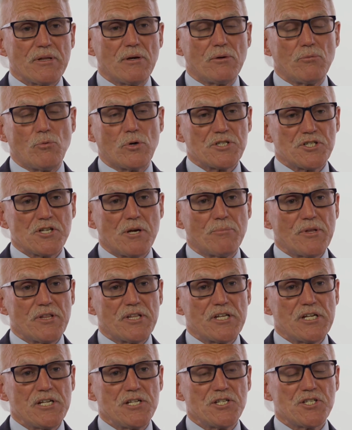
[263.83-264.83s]
what some of
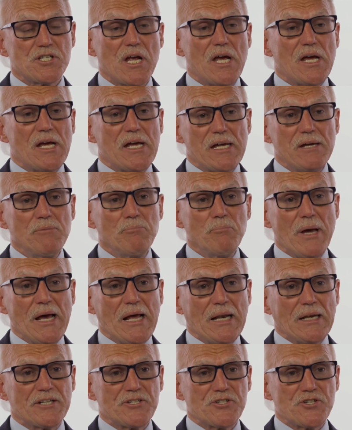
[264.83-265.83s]
these
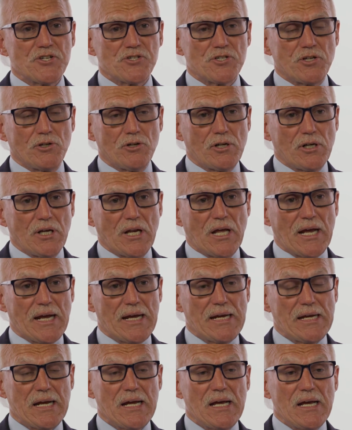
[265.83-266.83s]
imbalances look
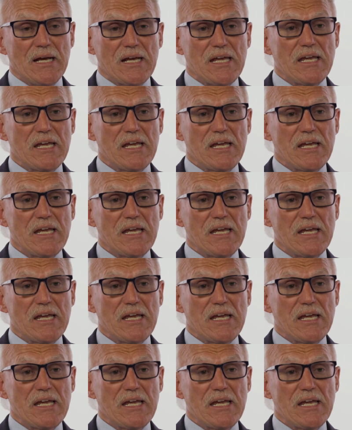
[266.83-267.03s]
like,